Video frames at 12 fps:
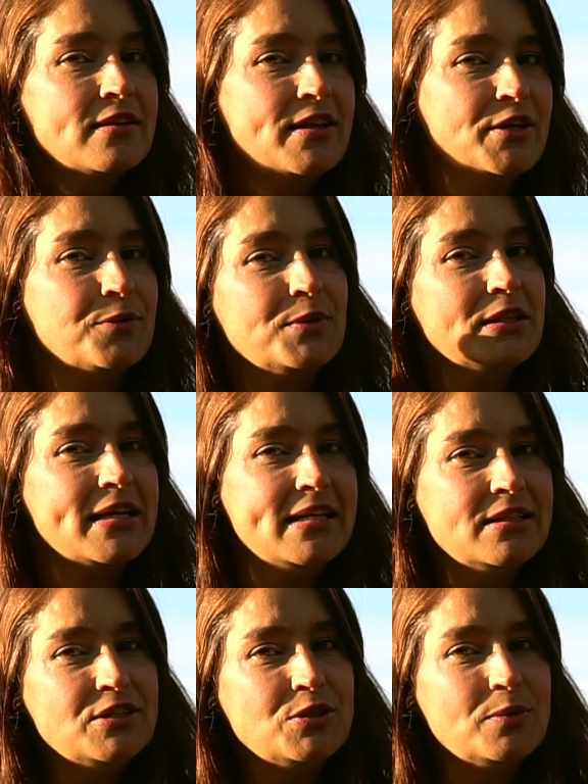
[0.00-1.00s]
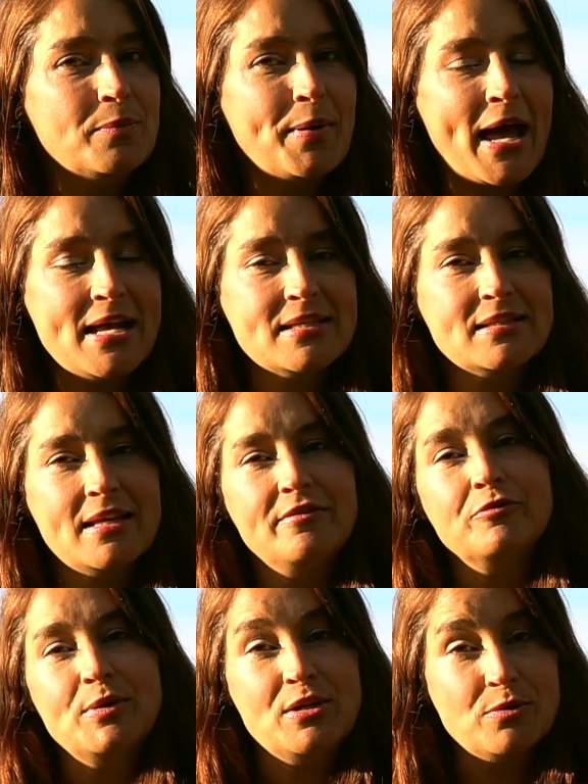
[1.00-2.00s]
that are related to a past
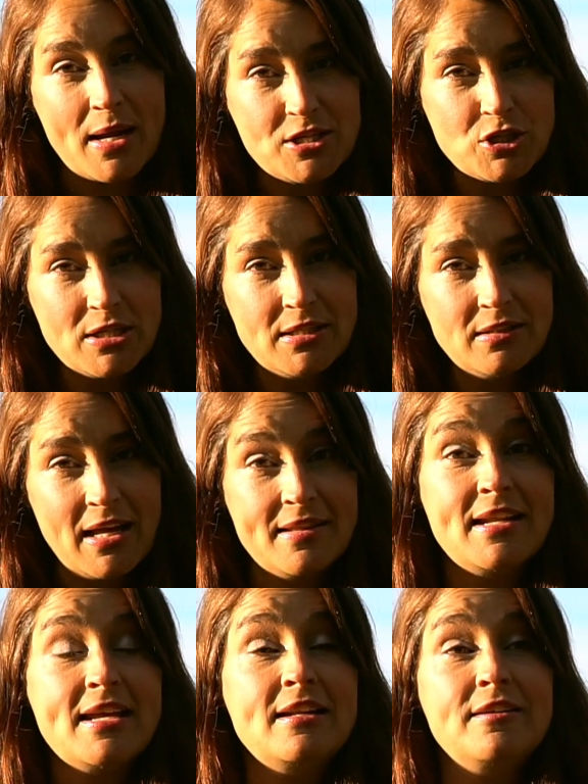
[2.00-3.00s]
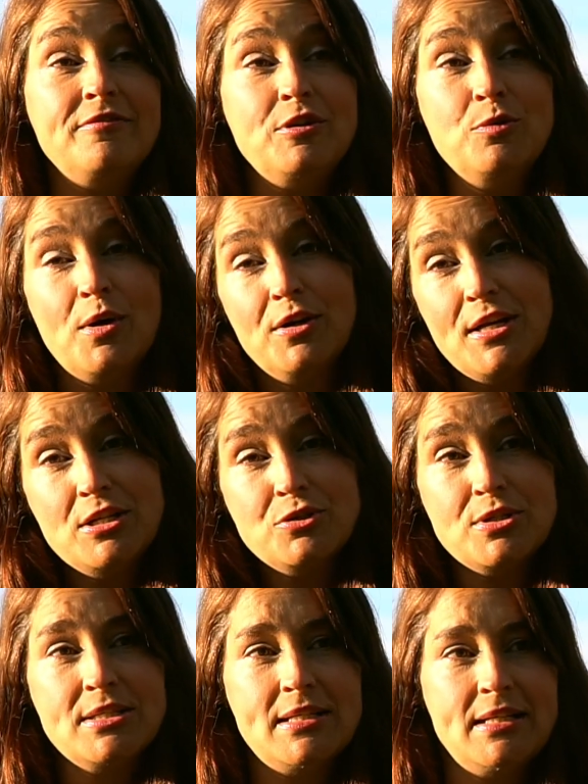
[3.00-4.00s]
life regression. And if you are
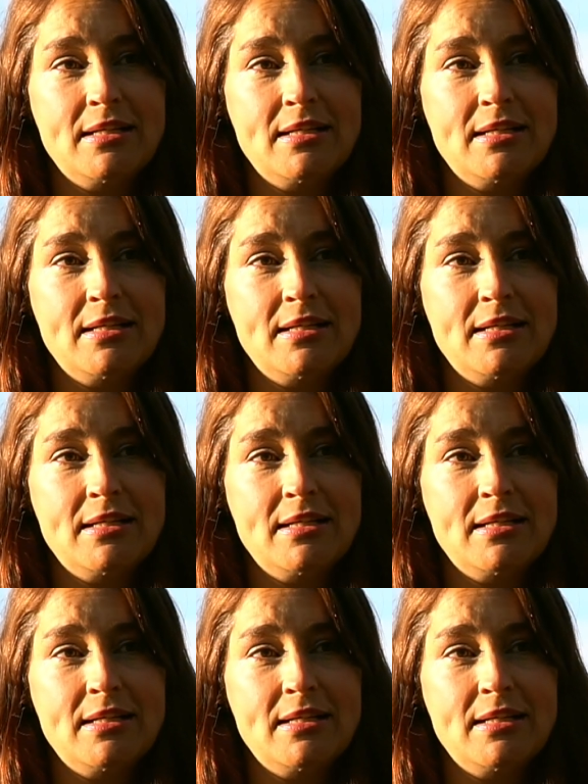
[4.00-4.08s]
interested